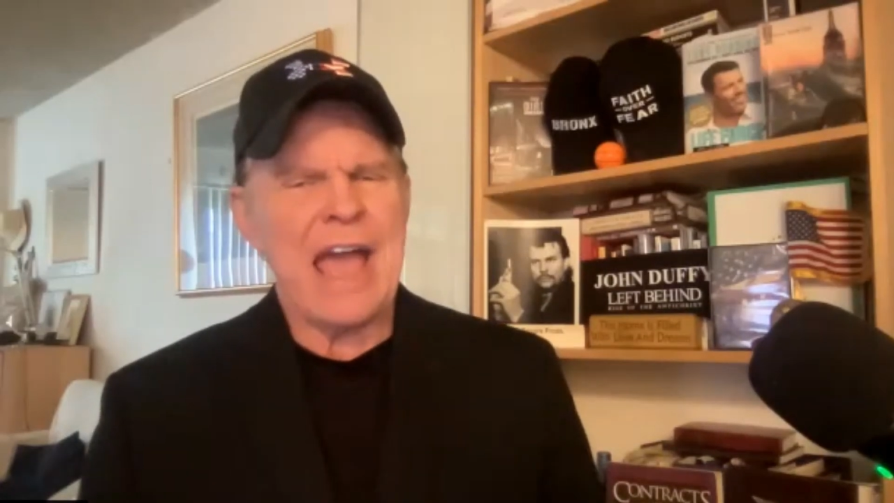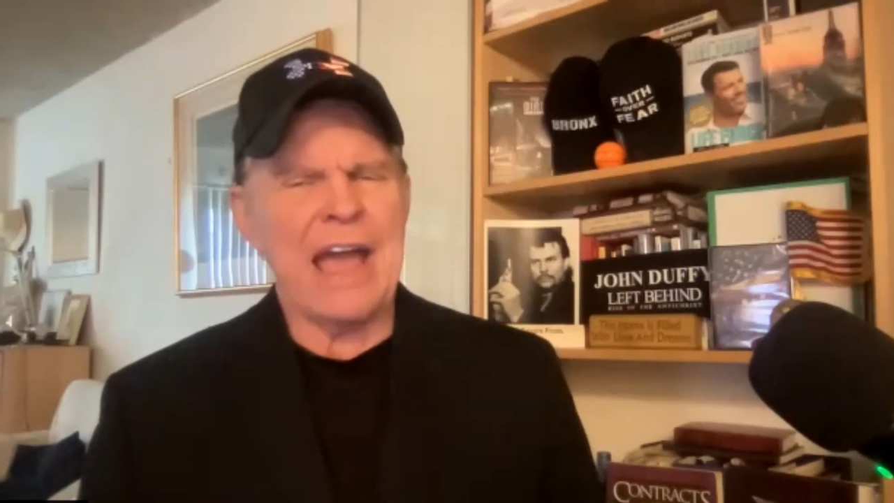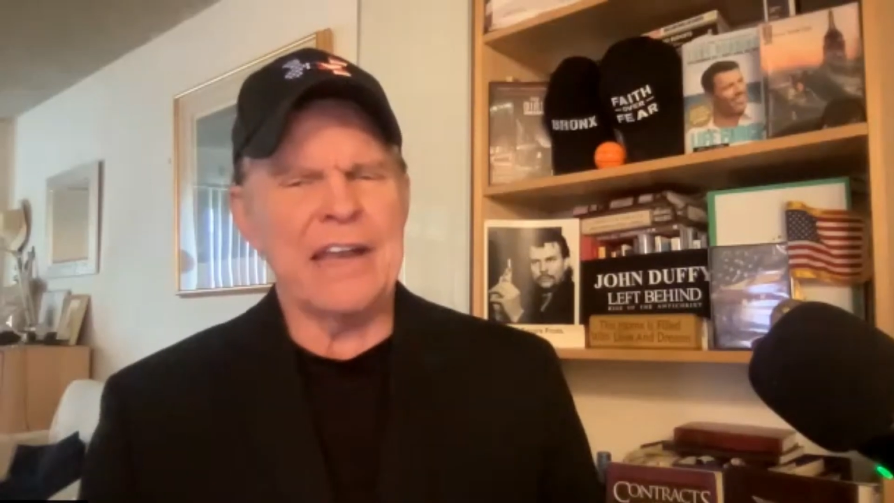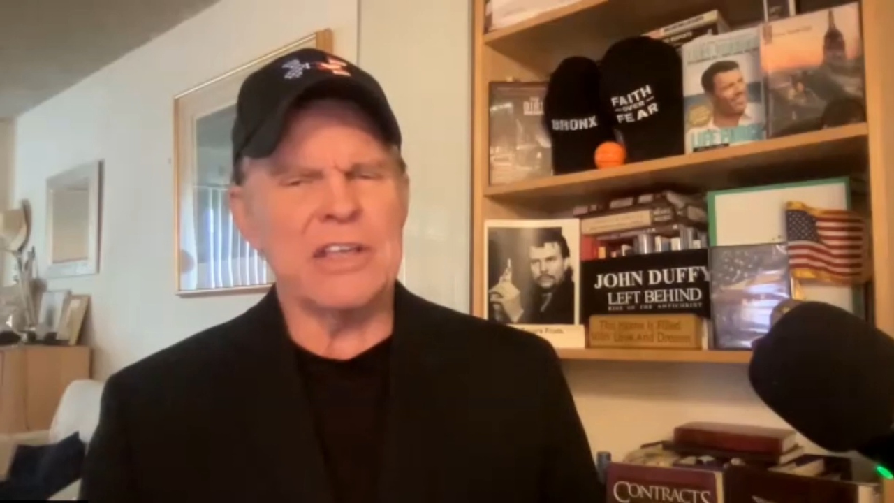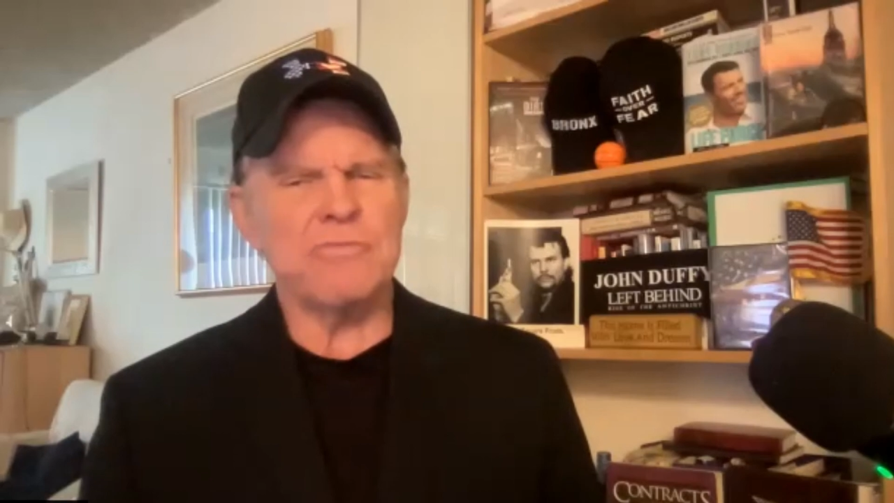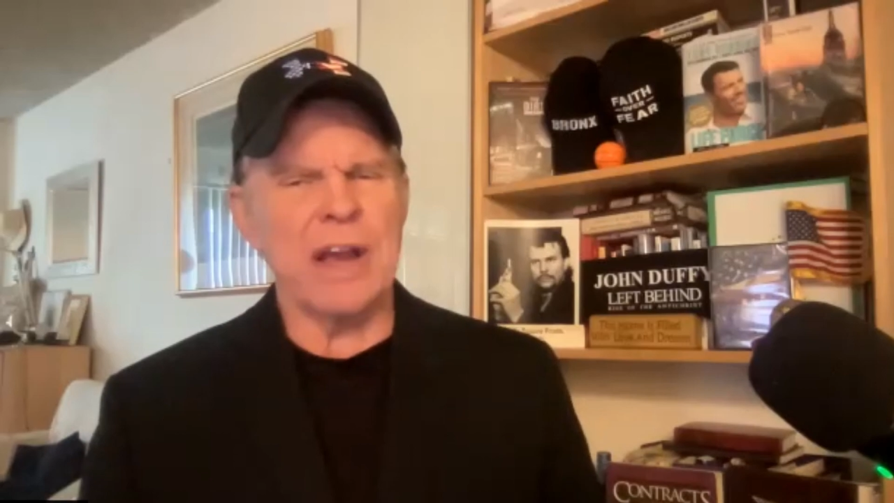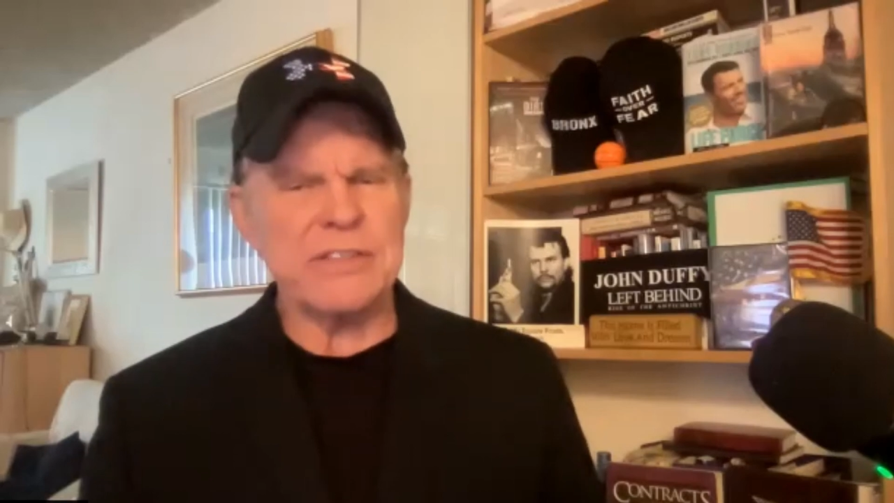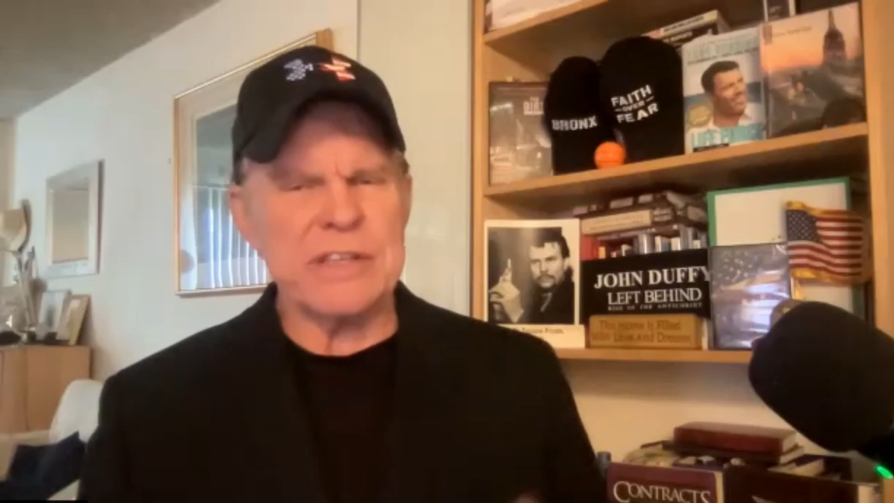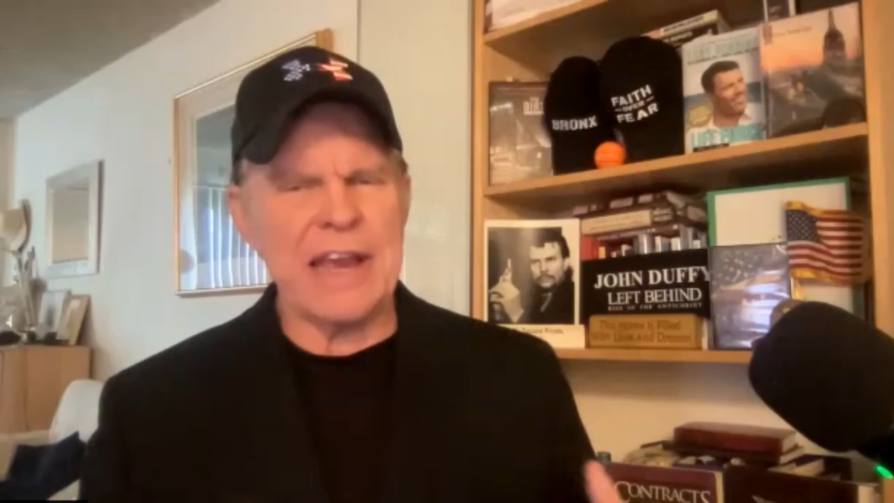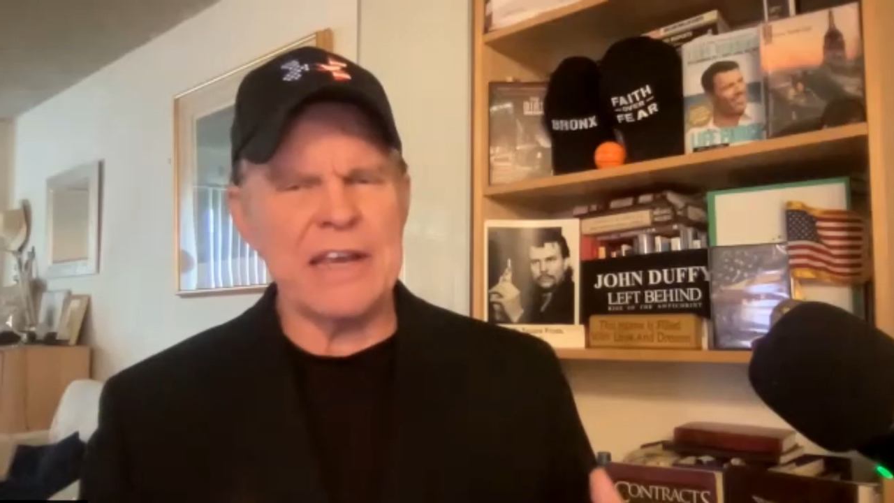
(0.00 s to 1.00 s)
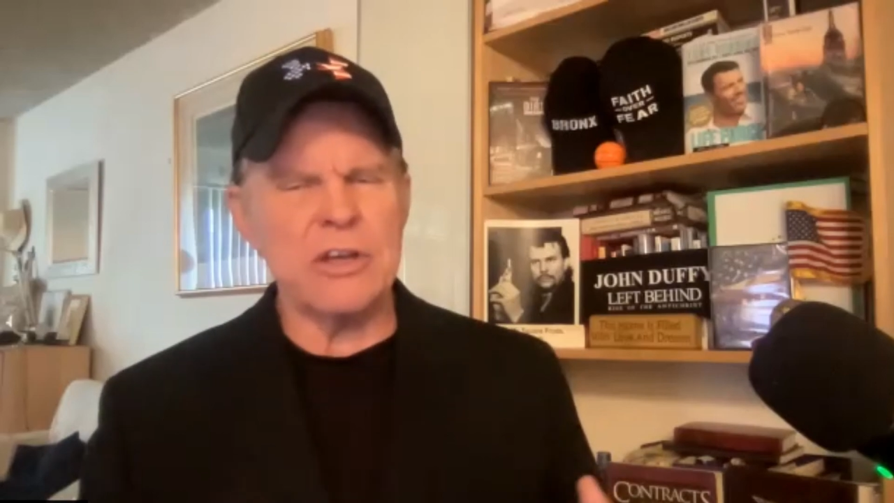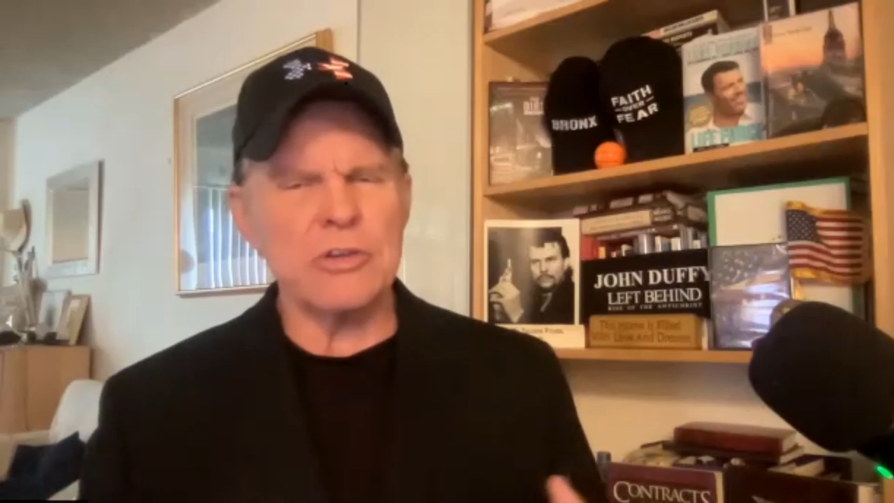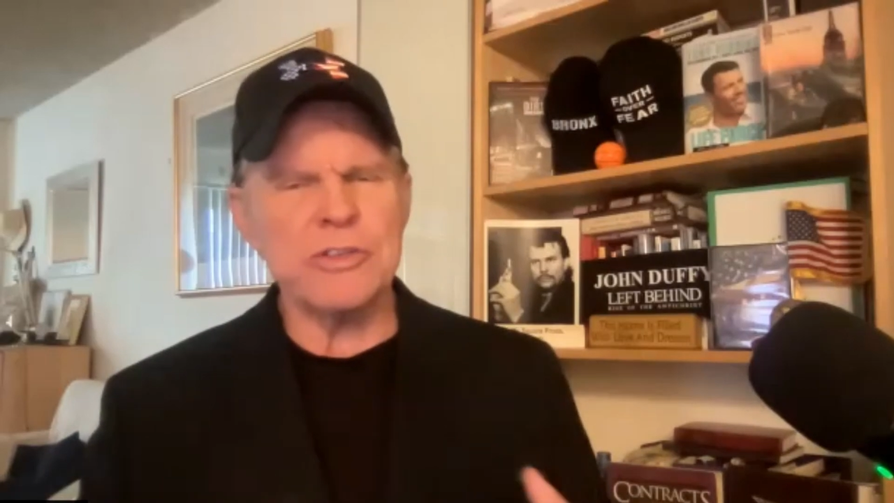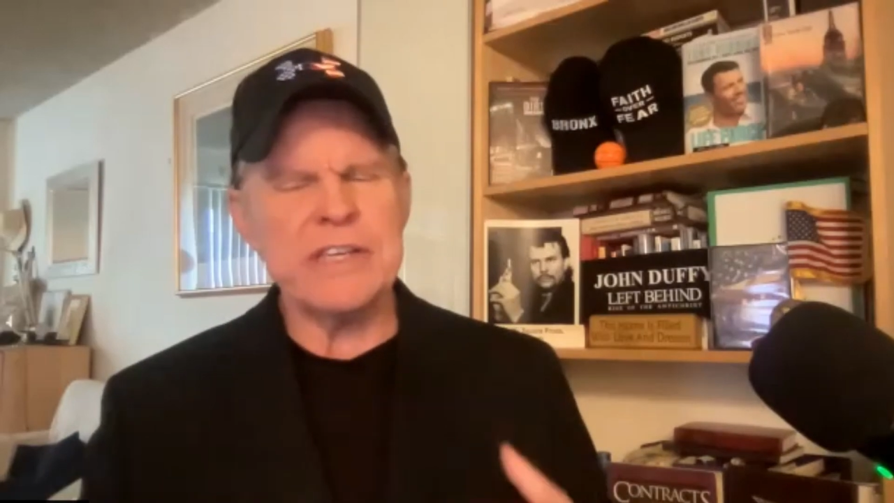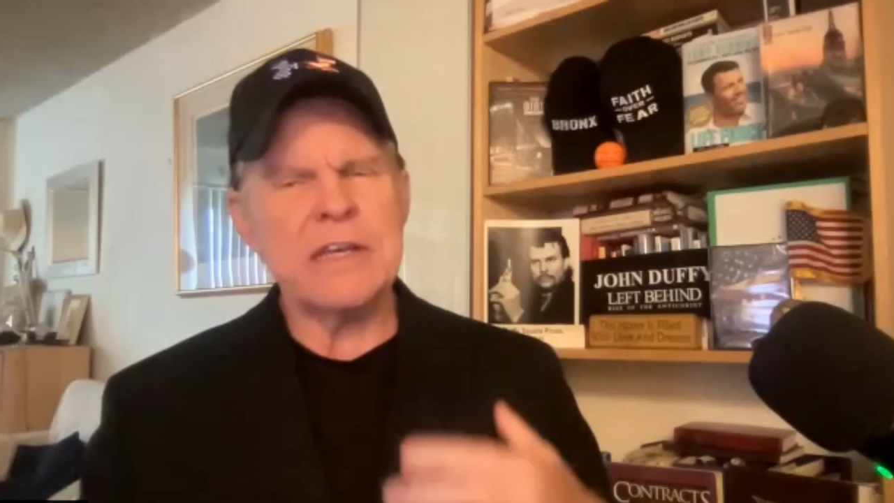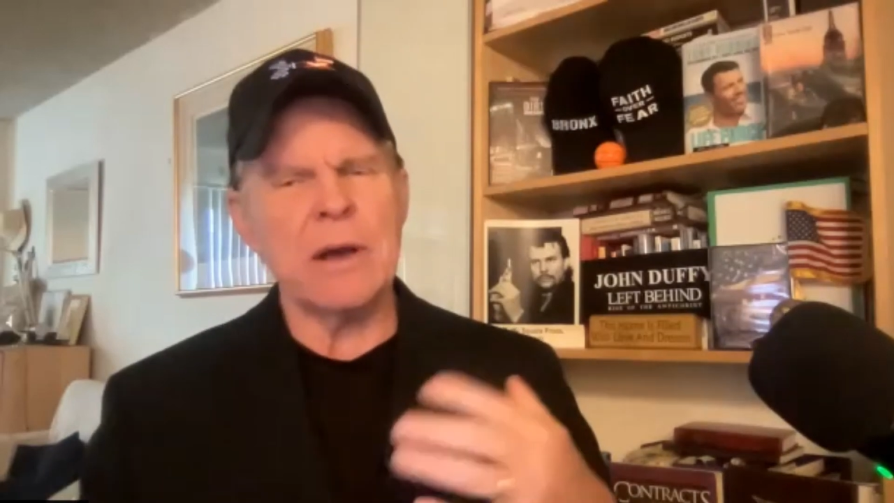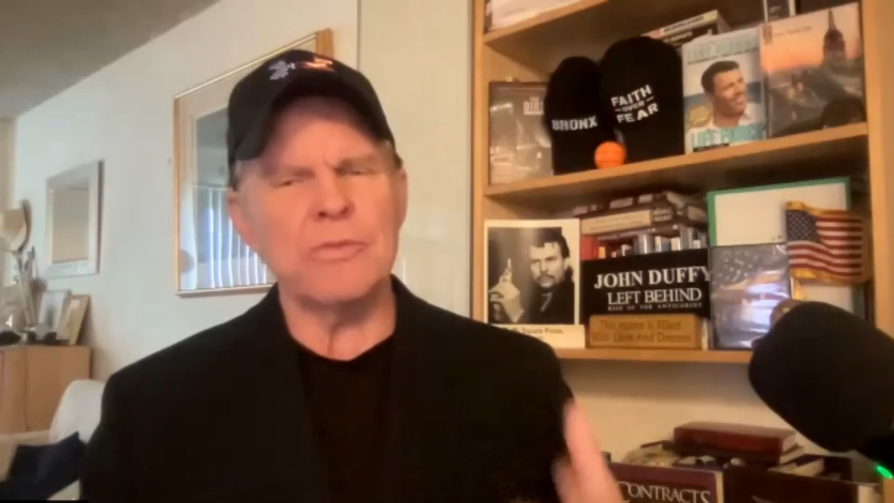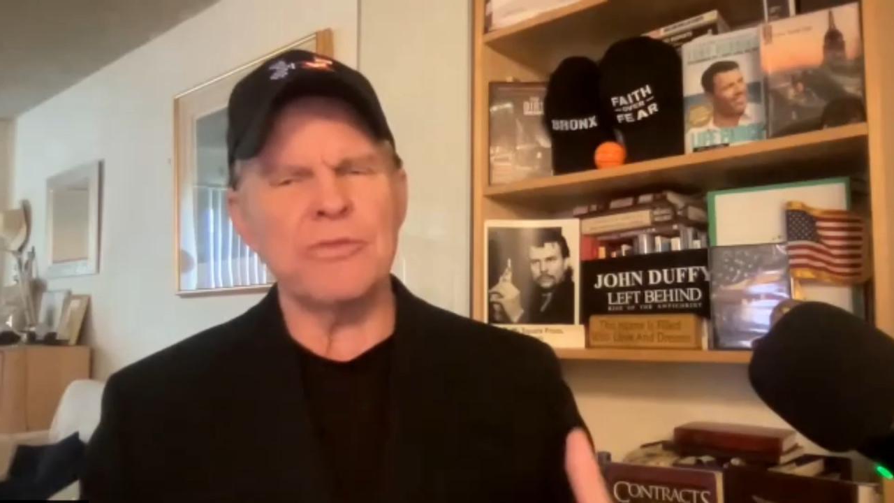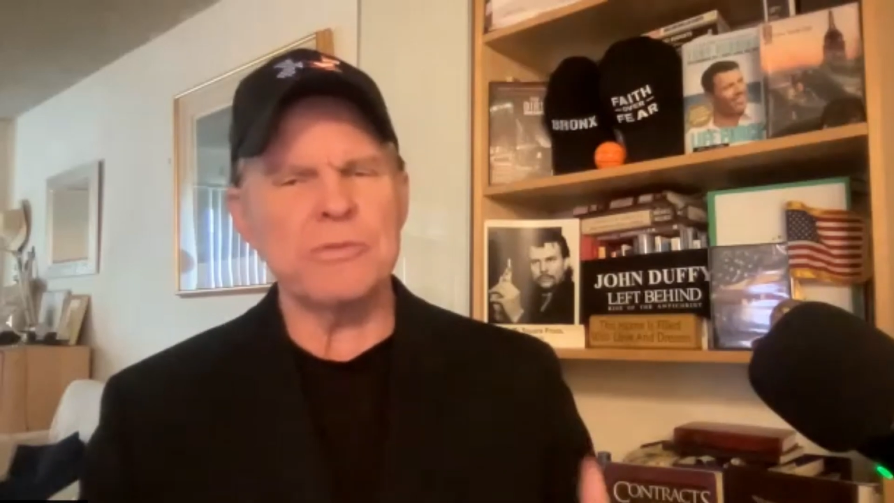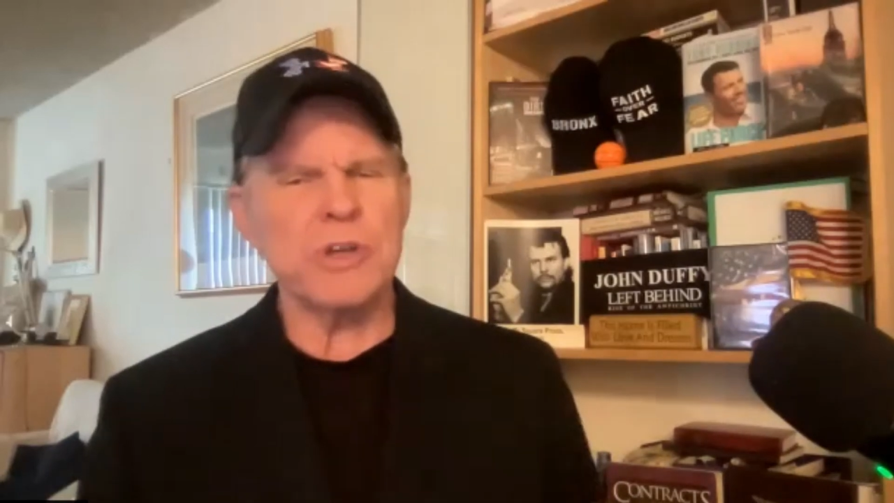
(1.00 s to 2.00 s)
And it resonated because he
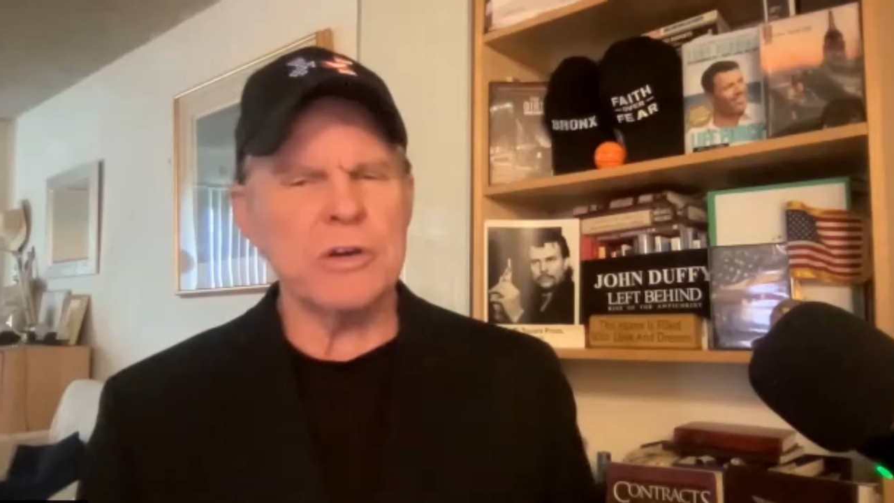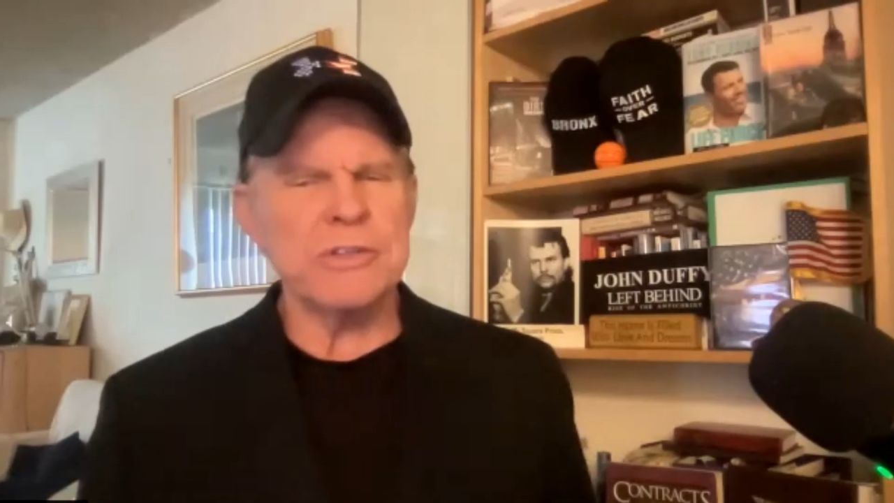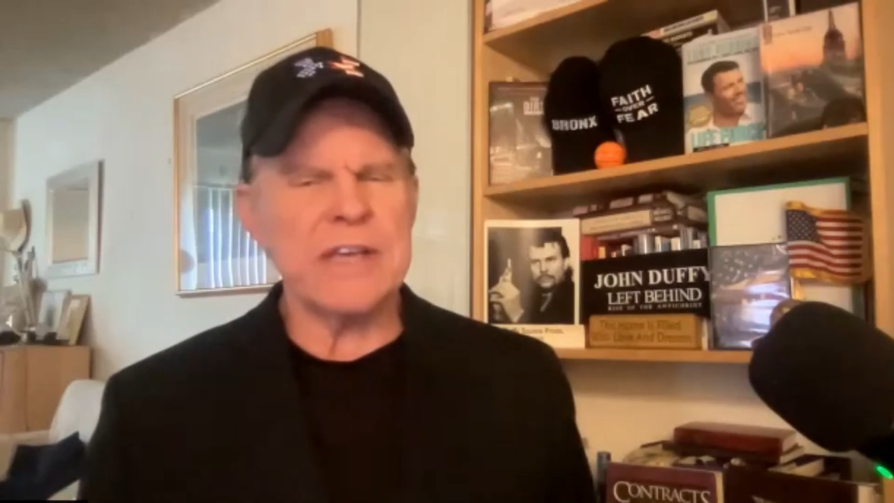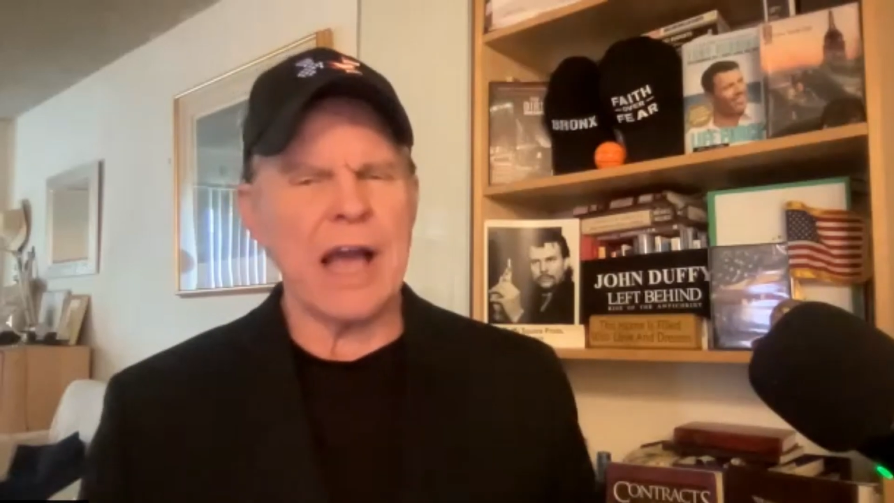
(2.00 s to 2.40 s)
comes from Jersey.